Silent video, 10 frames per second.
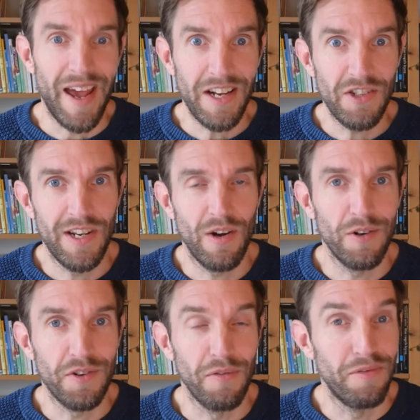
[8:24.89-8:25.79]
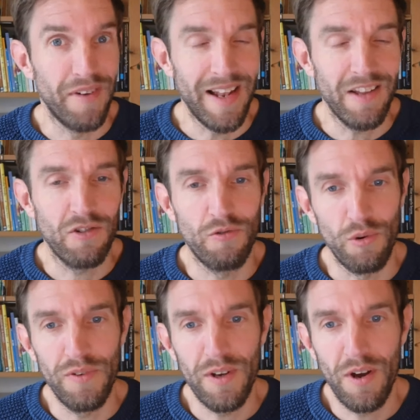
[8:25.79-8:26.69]
actually also valid
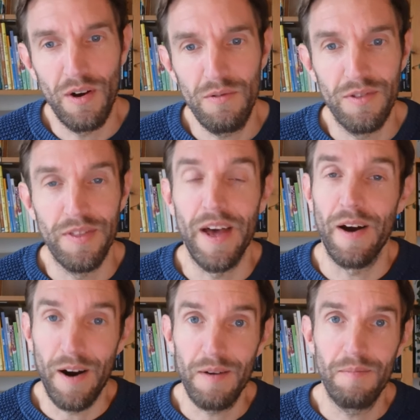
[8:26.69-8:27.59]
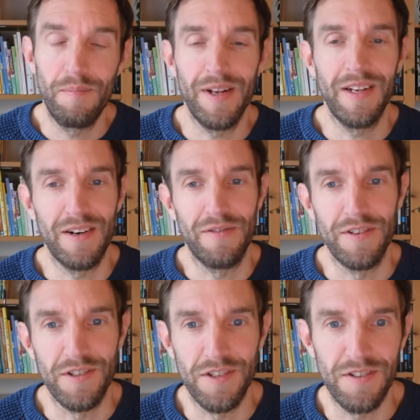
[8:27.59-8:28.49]
Groovy code, there are many
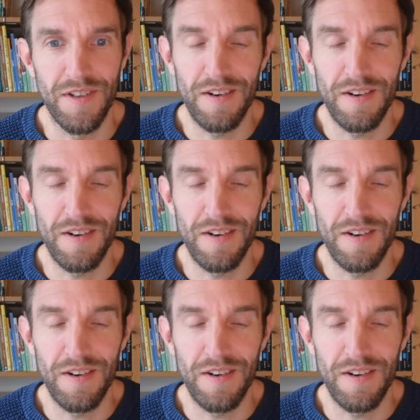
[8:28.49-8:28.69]
differences.